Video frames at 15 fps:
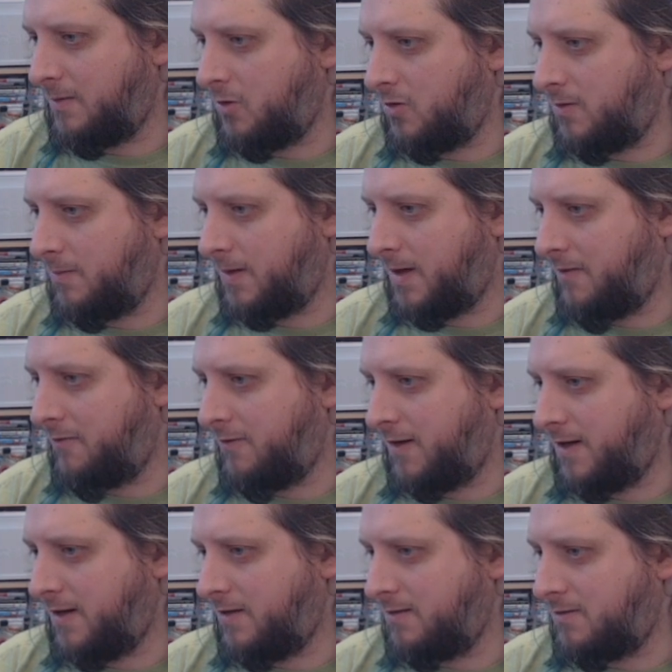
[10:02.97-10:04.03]
more than I'm getting for
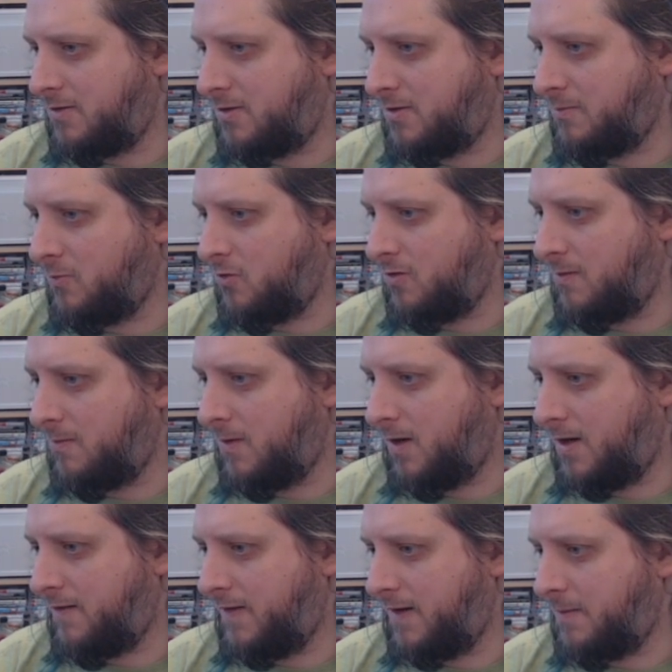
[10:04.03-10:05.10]
any of the smaller
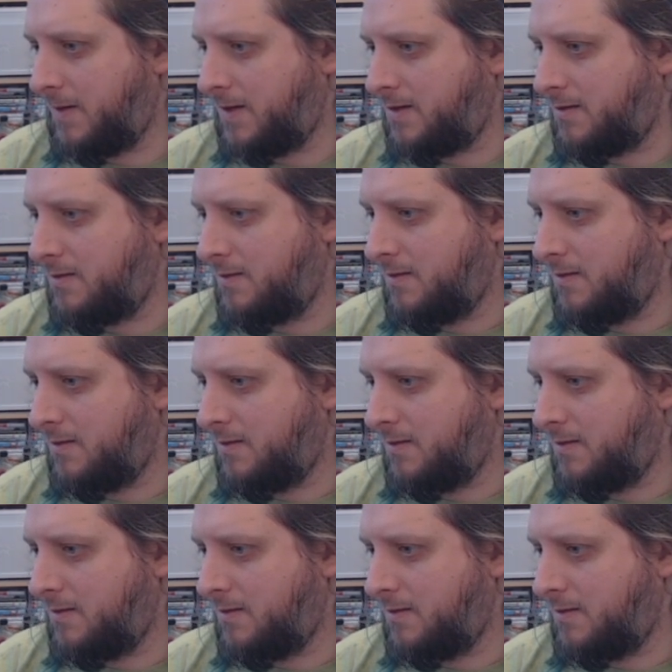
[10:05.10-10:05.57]
minor enemies.